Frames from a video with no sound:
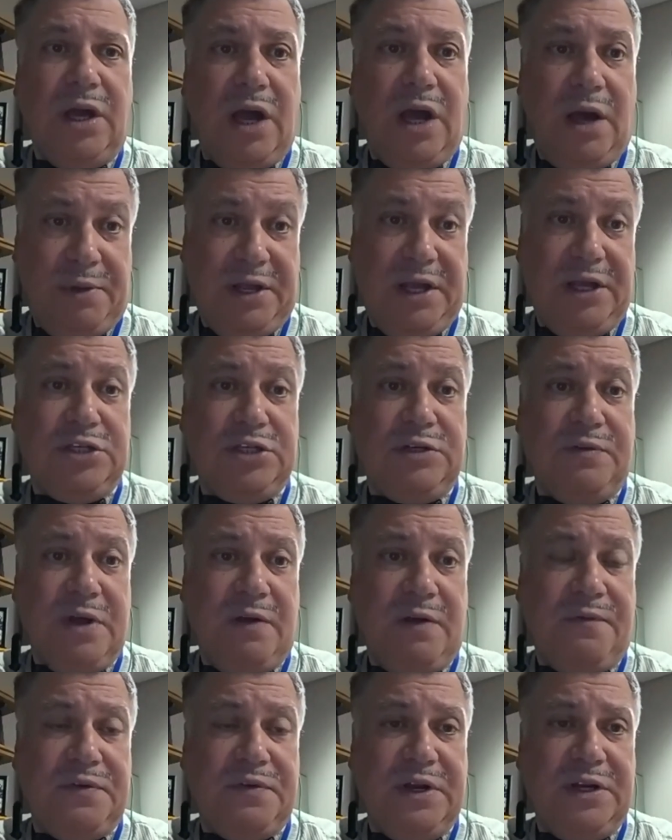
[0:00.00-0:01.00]
obligation of
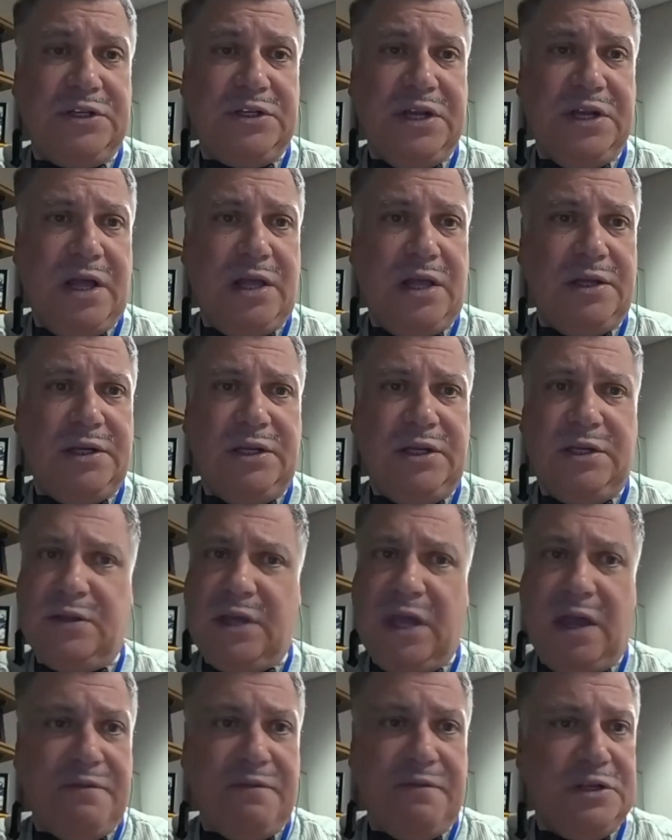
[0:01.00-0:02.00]
confidentiality
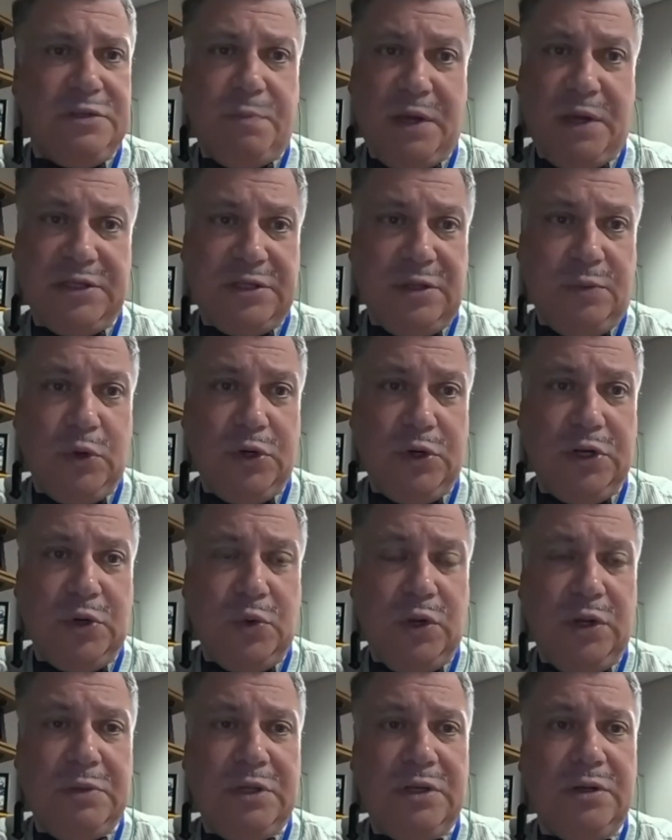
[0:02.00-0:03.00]
evidenced by some written
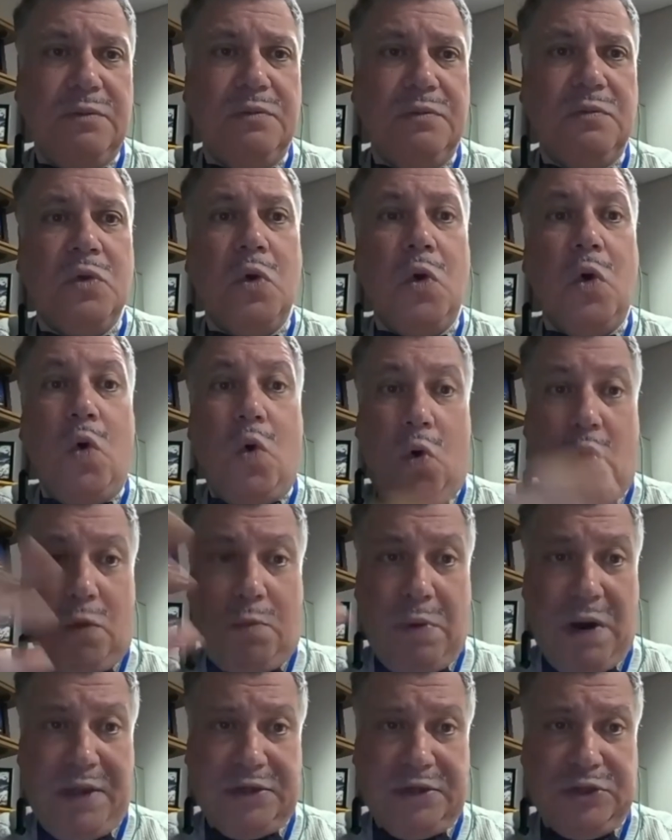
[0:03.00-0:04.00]
agreement or
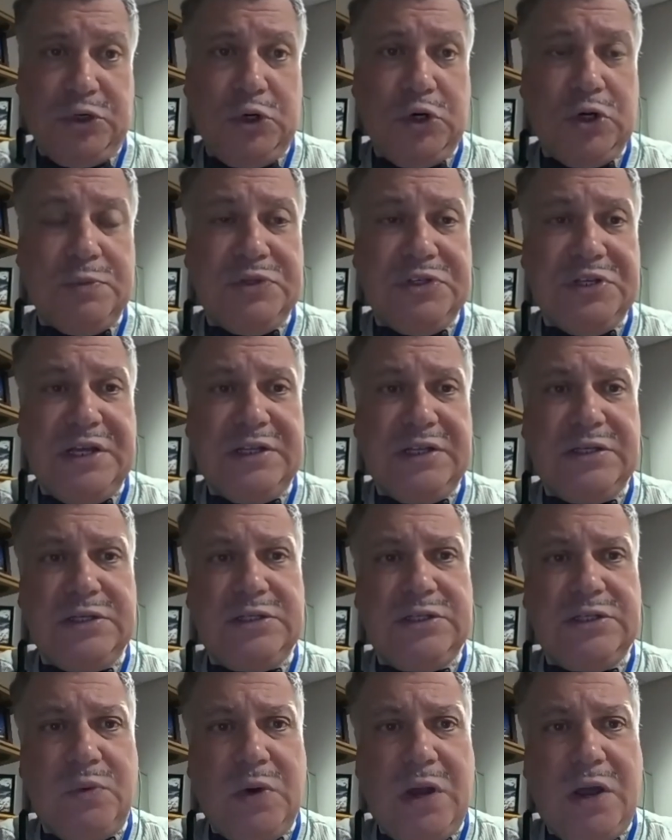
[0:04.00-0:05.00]
by the circumstances
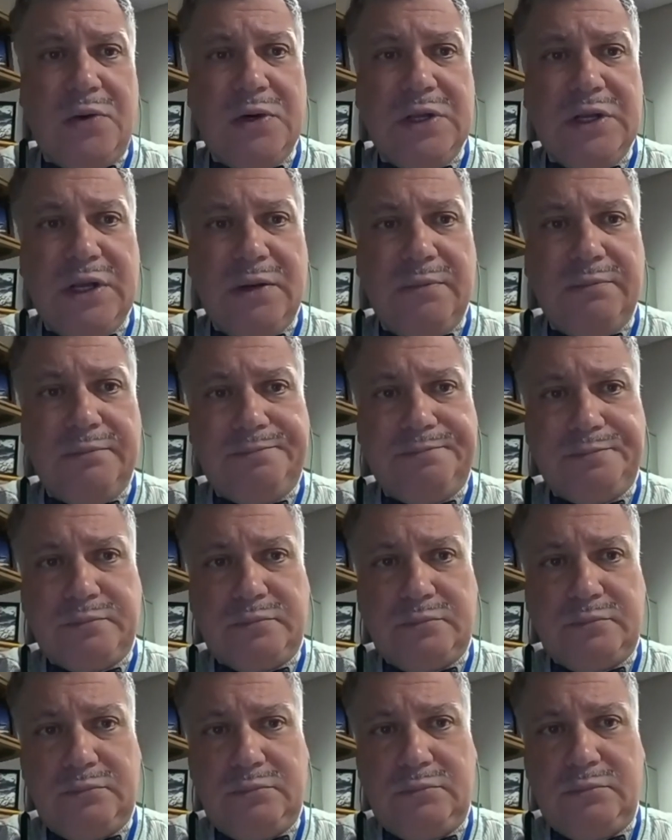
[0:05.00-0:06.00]
surrounding it,
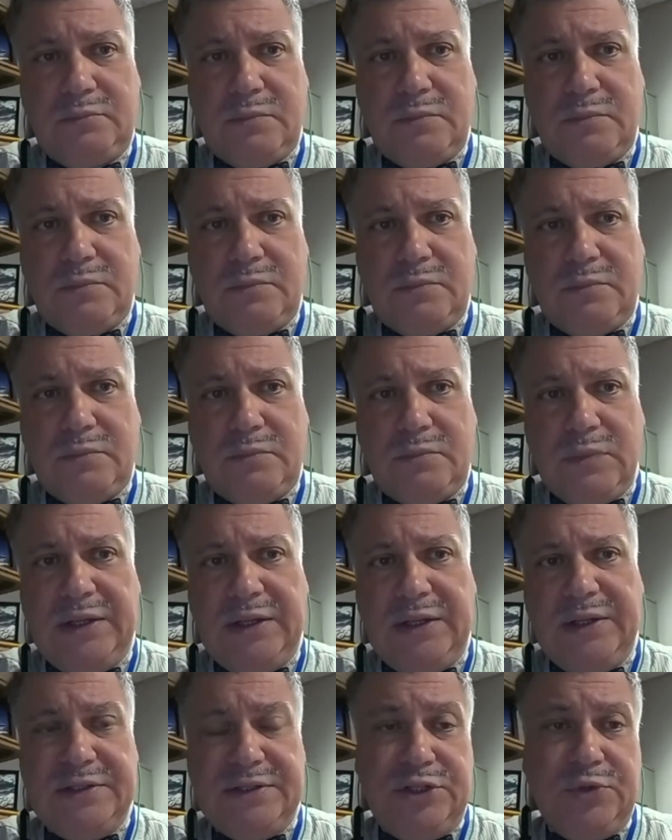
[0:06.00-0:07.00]

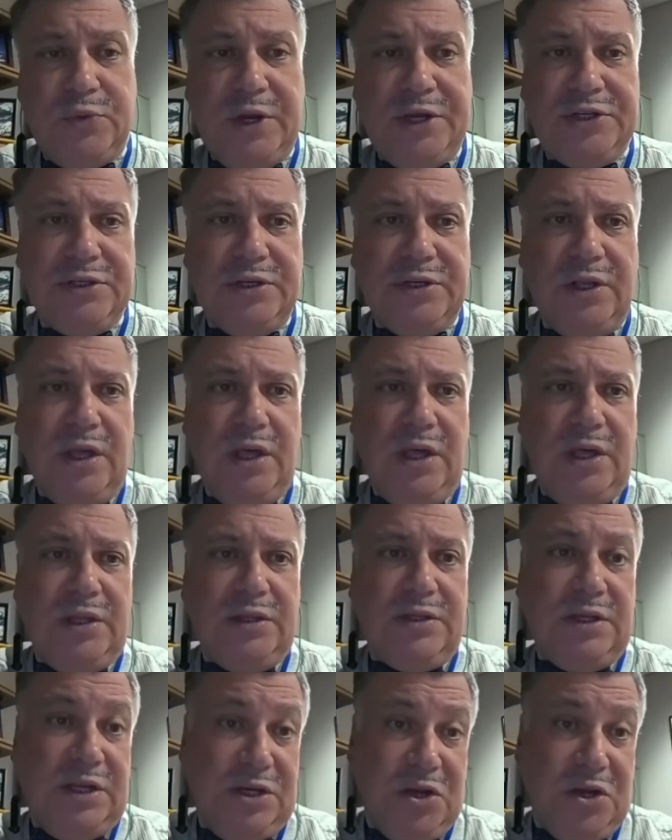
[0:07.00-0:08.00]
uh, that situation?
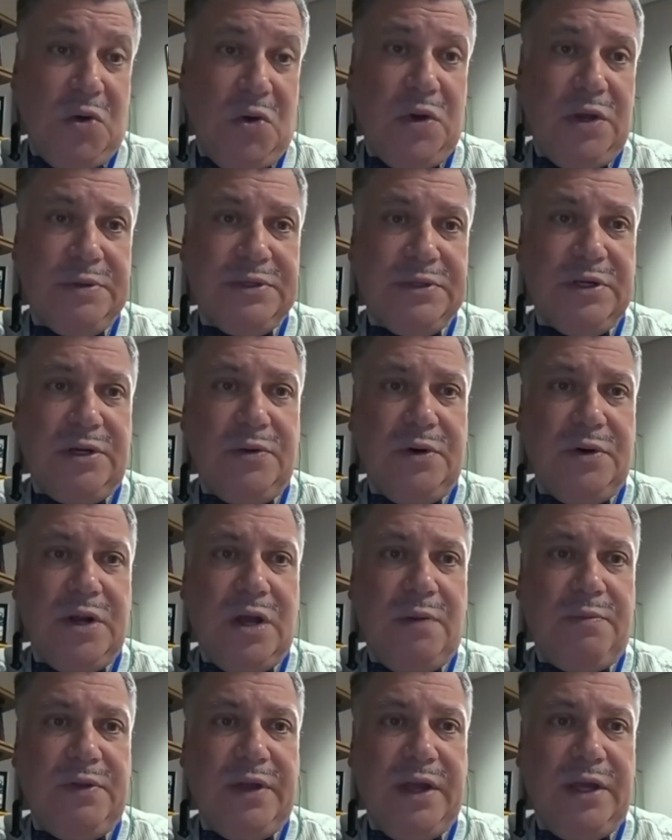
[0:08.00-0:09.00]
Did he know he was under
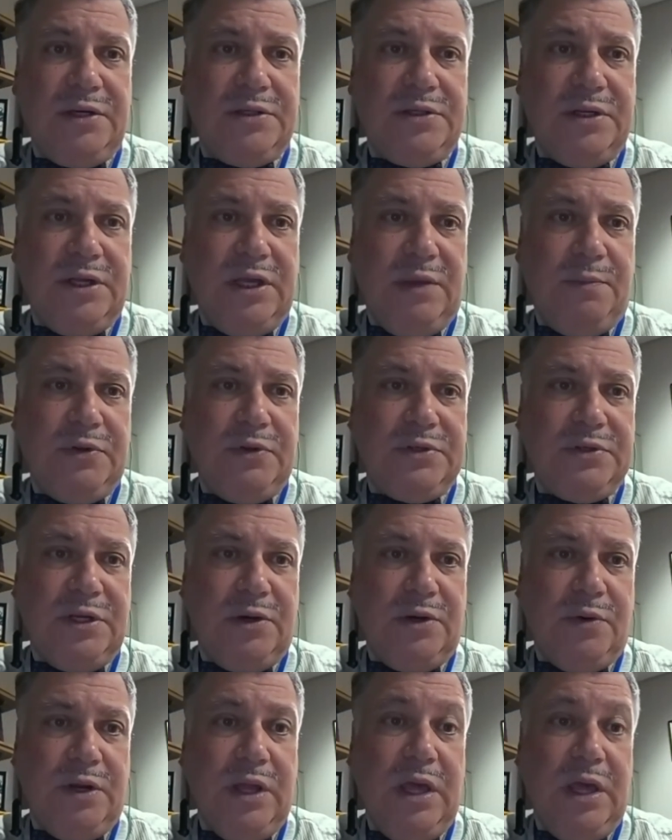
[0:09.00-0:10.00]
an obligation to keep it
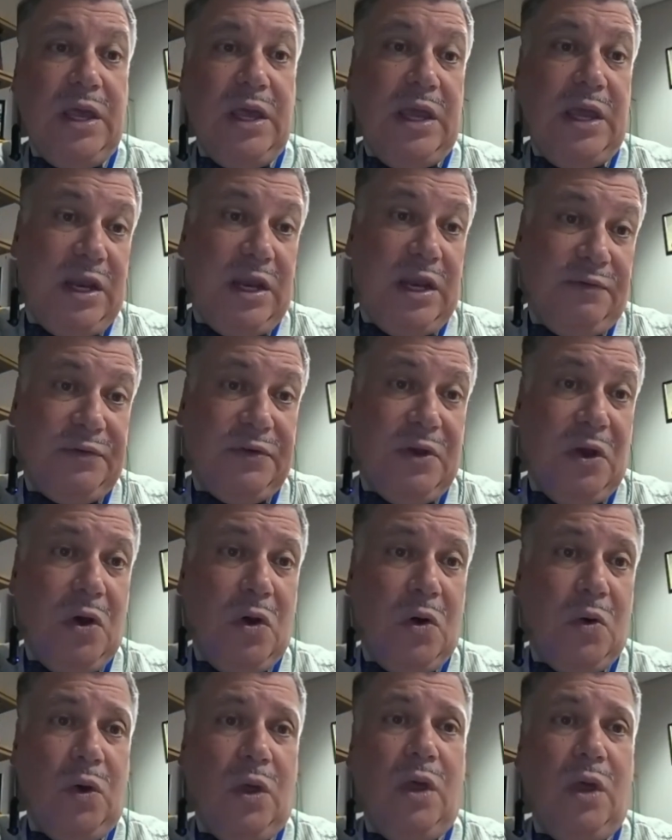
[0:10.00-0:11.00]
secret? And if
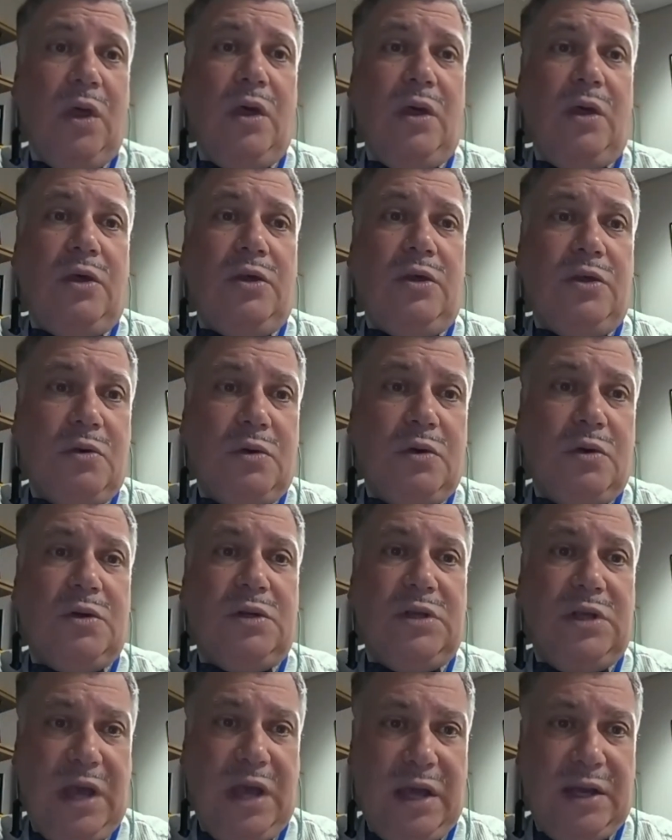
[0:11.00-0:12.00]
so, you
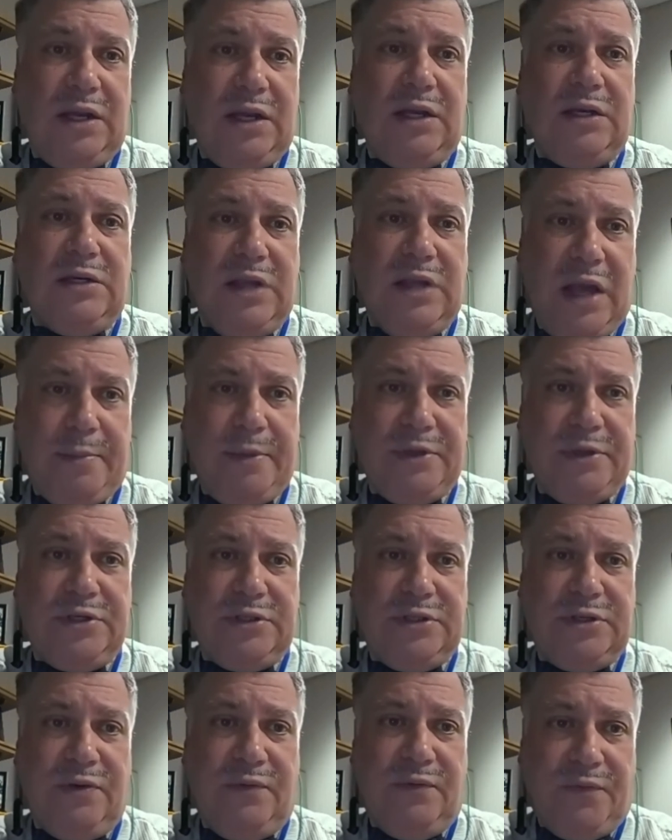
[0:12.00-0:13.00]
could get
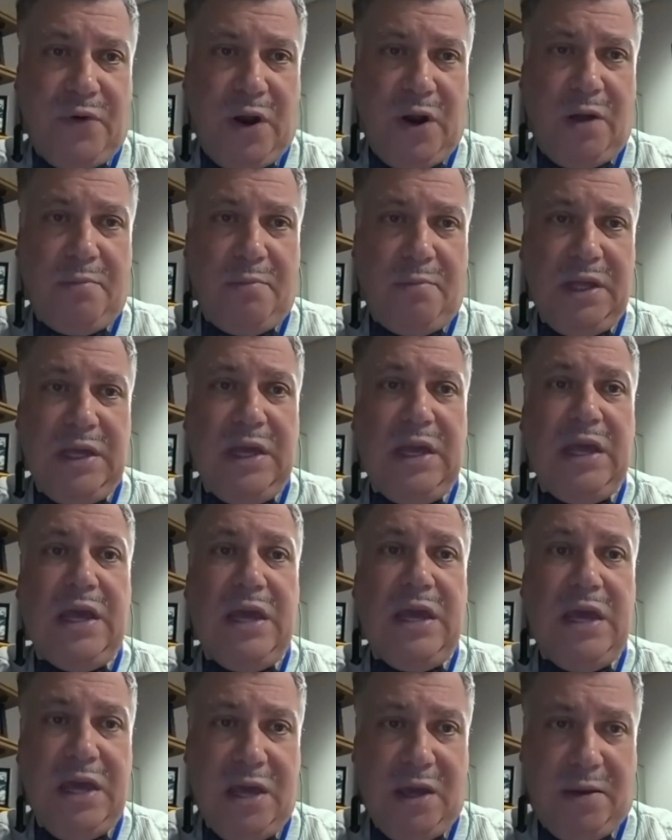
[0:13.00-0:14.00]
damages from
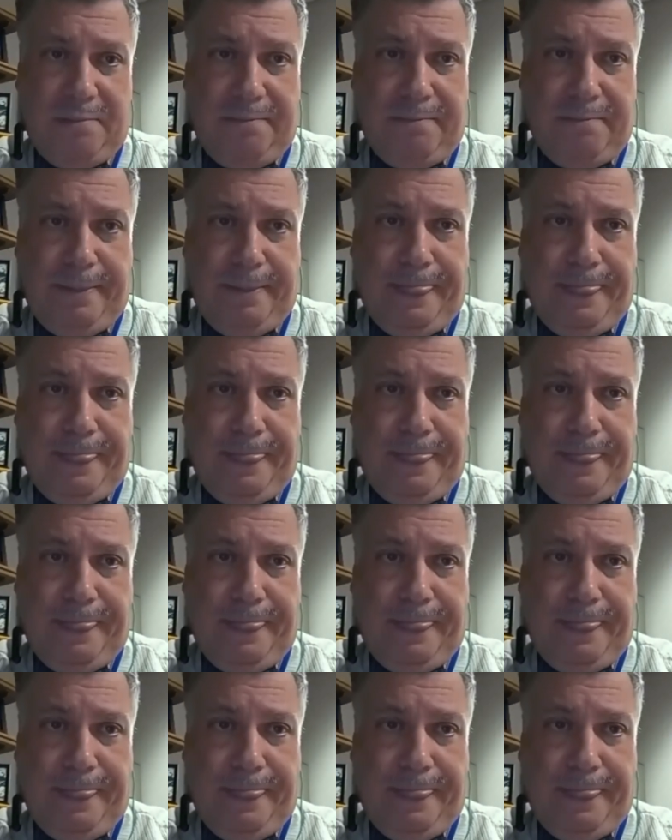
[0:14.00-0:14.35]
him.